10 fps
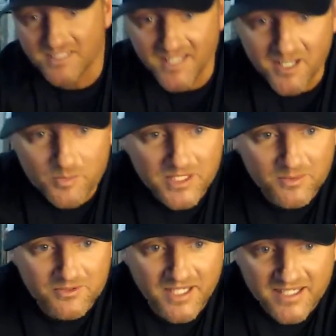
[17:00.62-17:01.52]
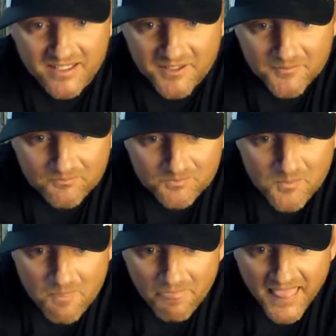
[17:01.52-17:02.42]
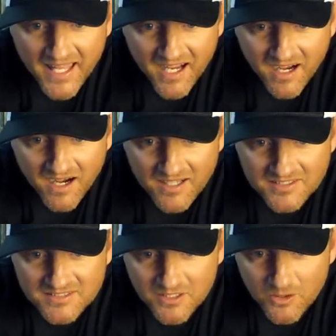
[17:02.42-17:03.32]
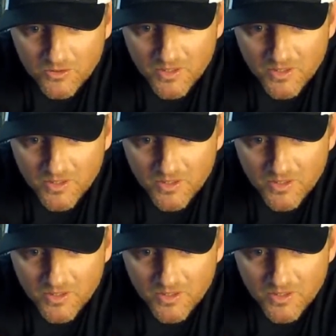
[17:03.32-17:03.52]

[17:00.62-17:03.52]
a lot of people right here. So,